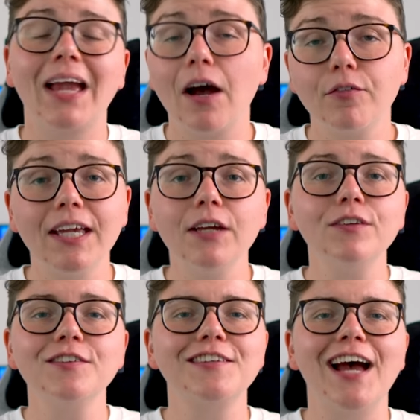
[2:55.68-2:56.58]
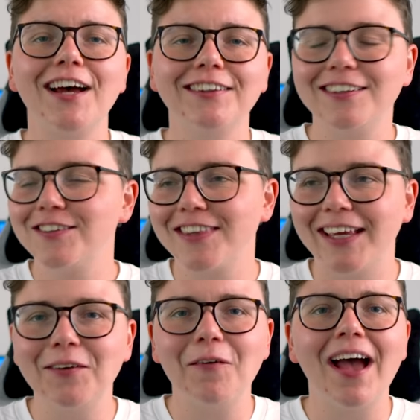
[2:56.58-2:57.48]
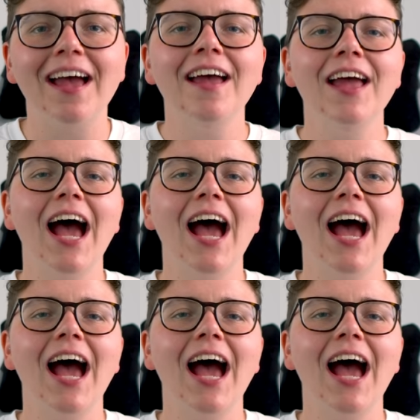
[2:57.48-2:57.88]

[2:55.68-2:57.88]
I've even started this thing where